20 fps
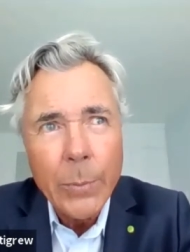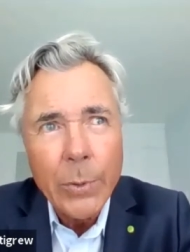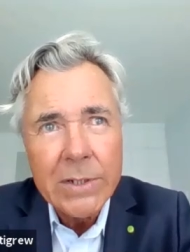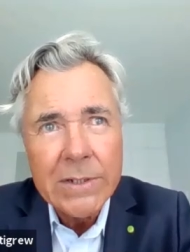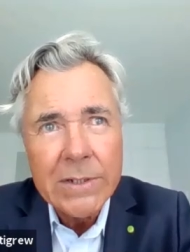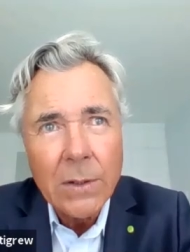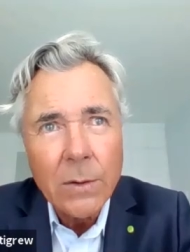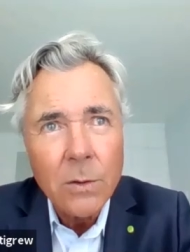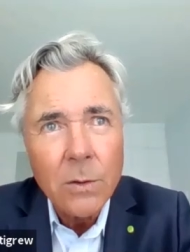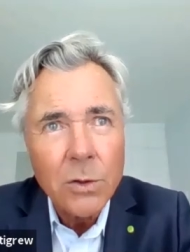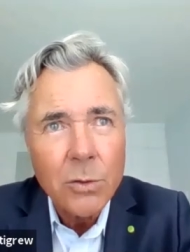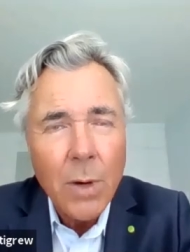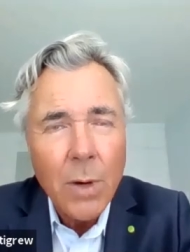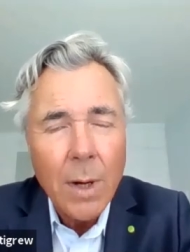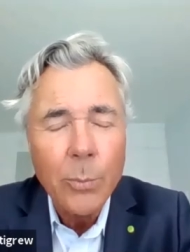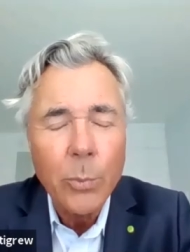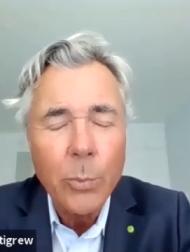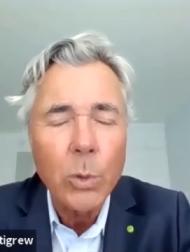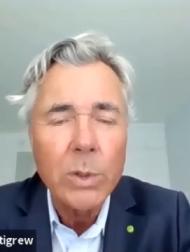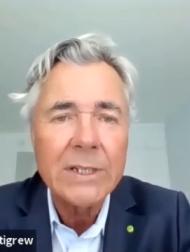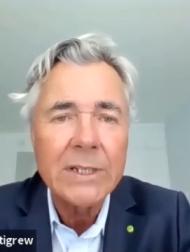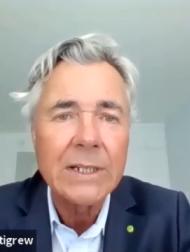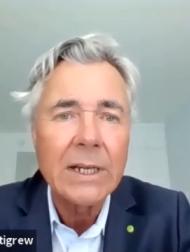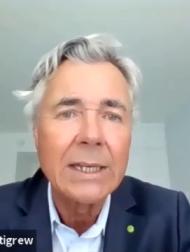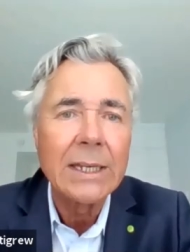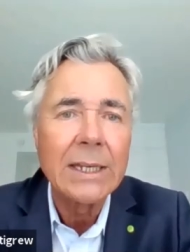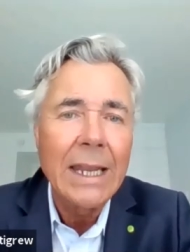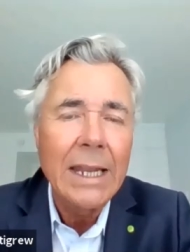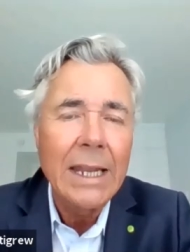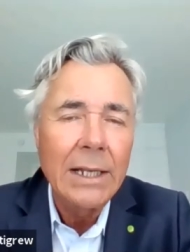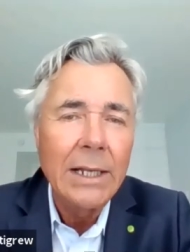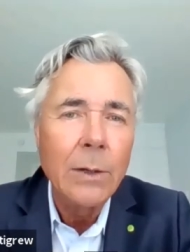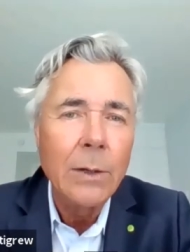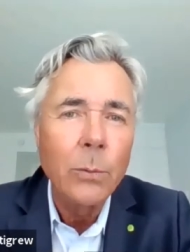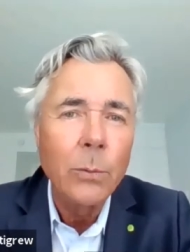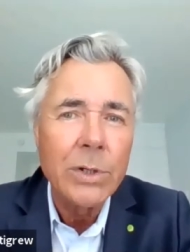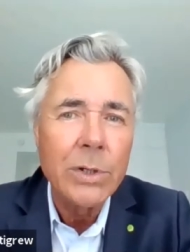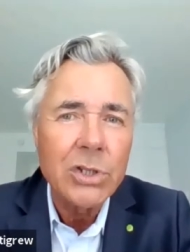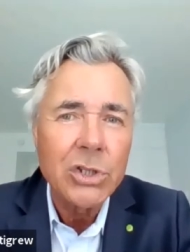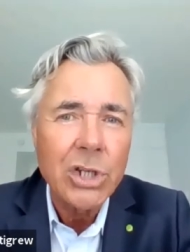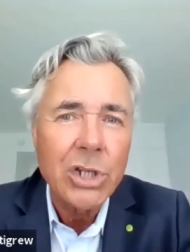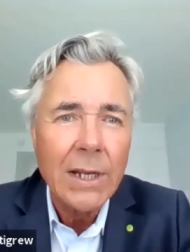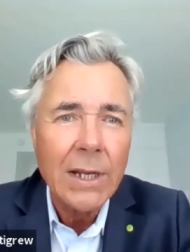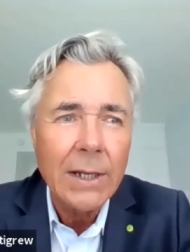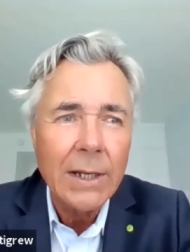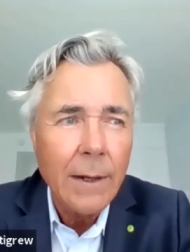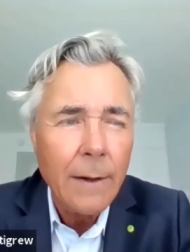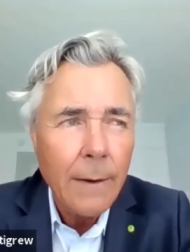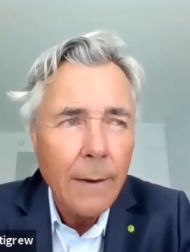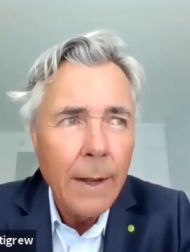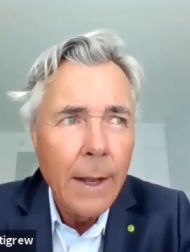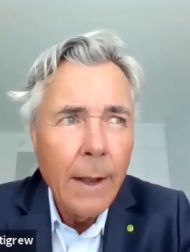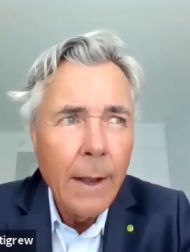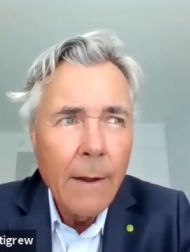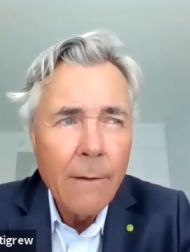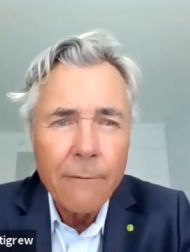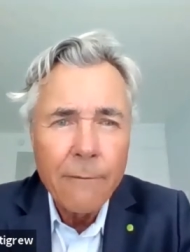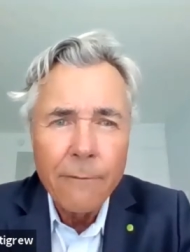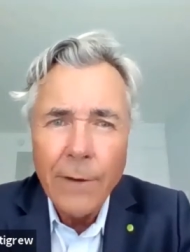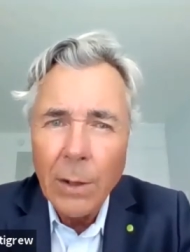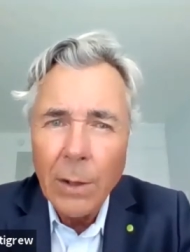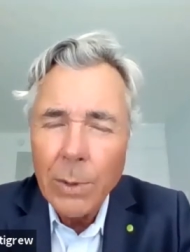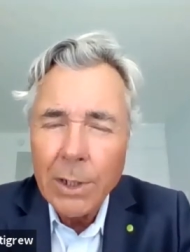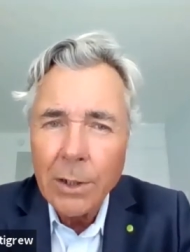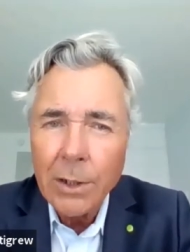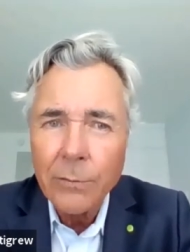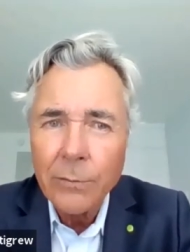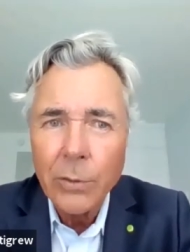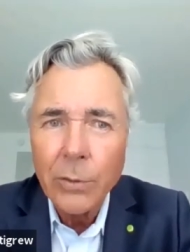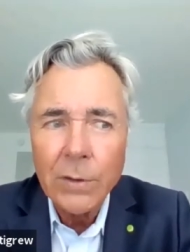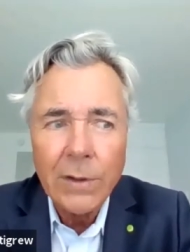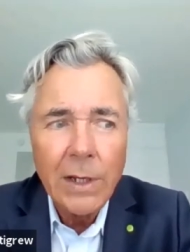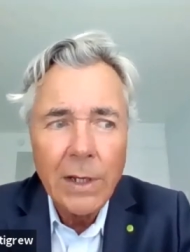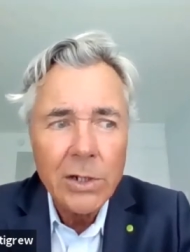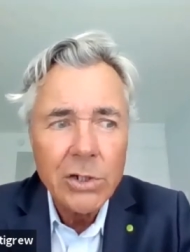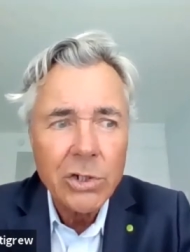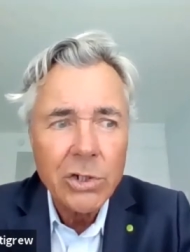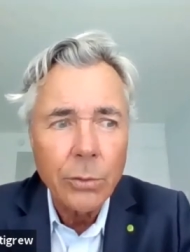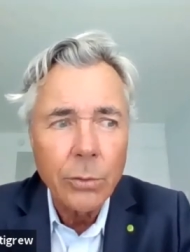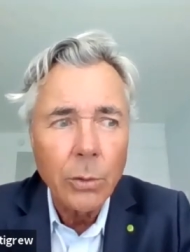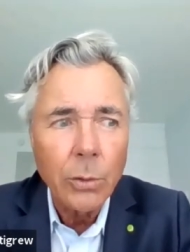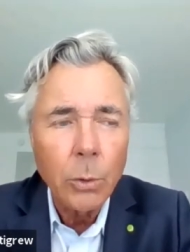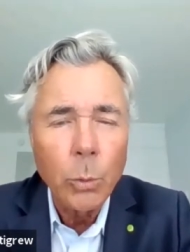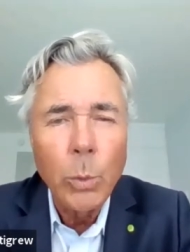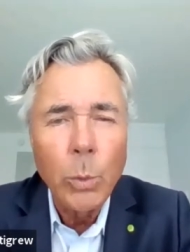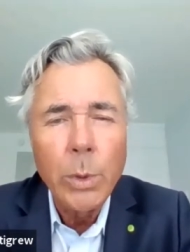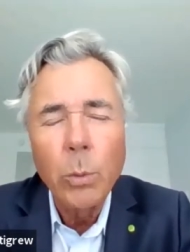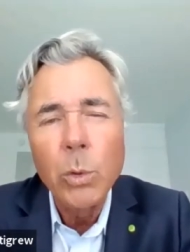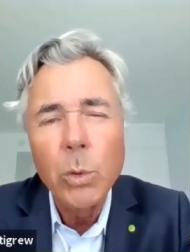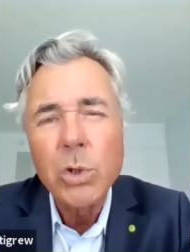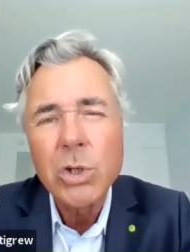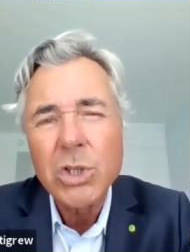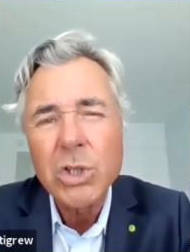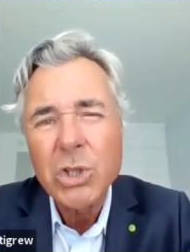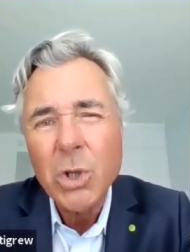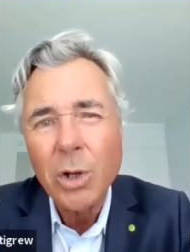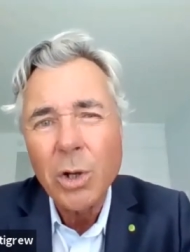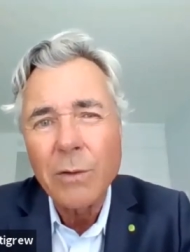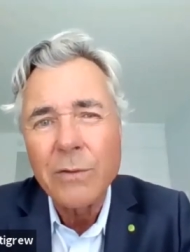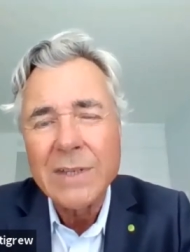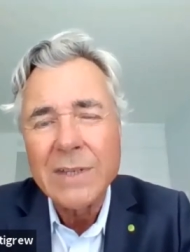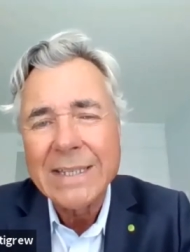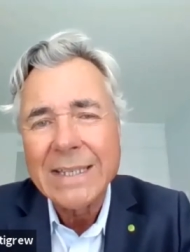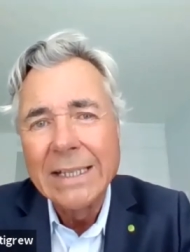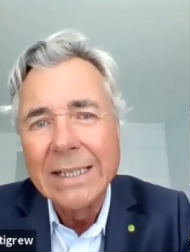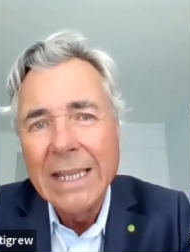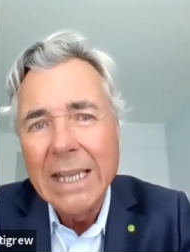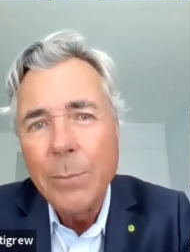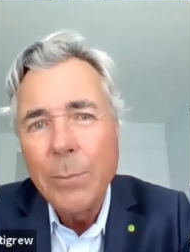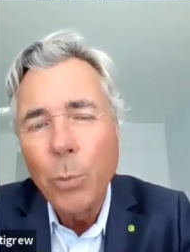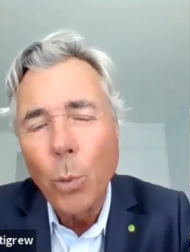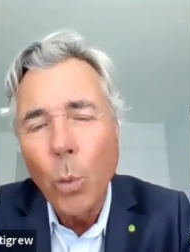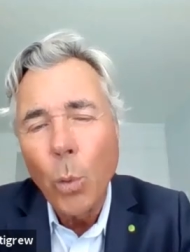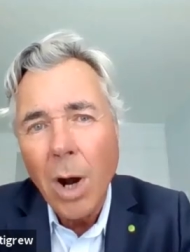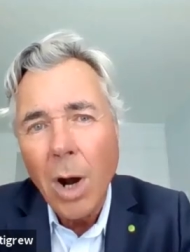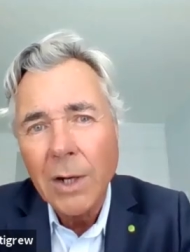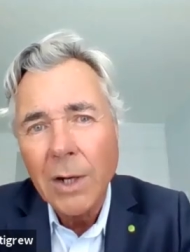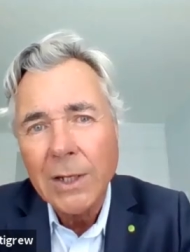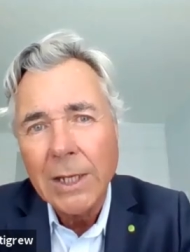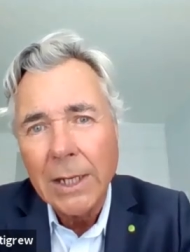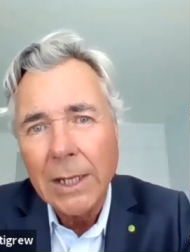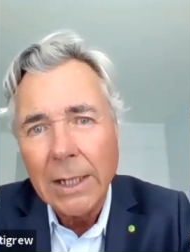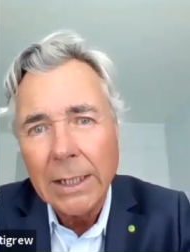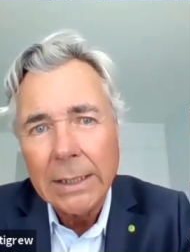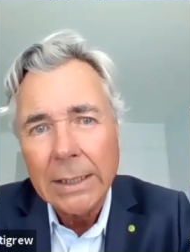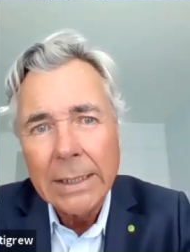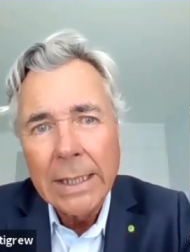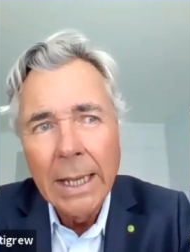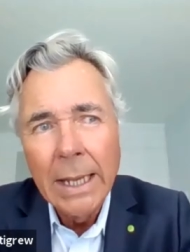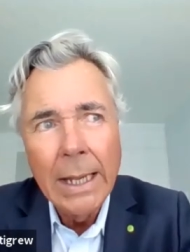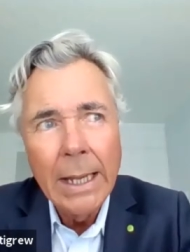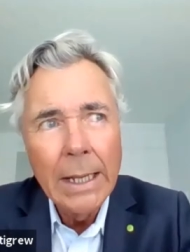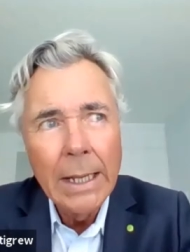President Trump was dealing with China very confrontational, we were sort of sleepwalking